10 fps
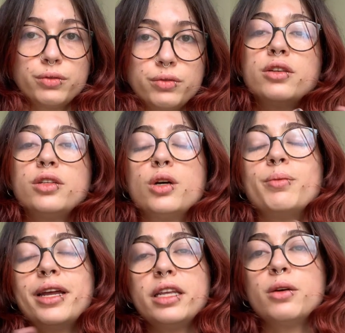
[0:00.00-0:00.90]
So
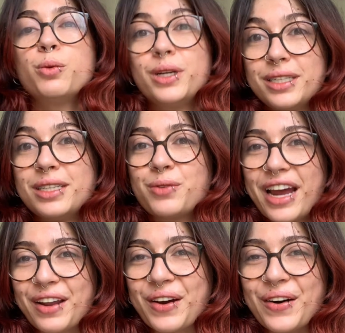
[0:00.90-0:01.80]
Maria, what is a
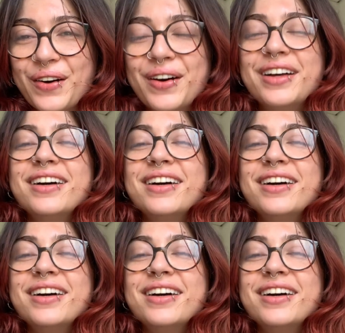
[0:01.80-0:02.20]
radical?